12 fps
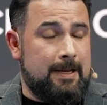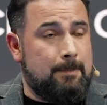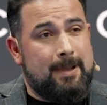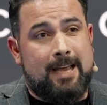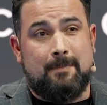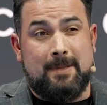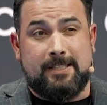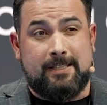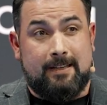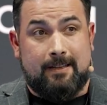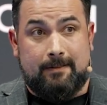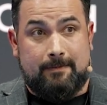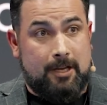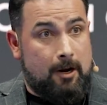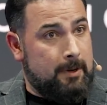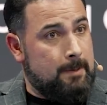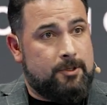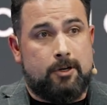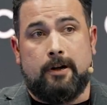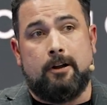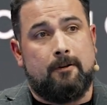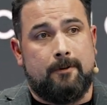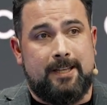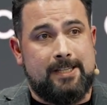impediments to you know him turning
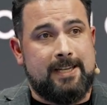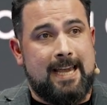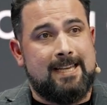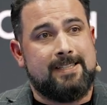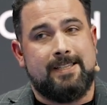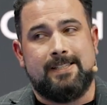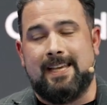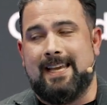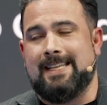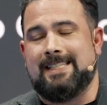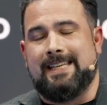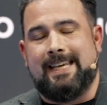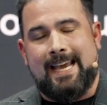over these cases is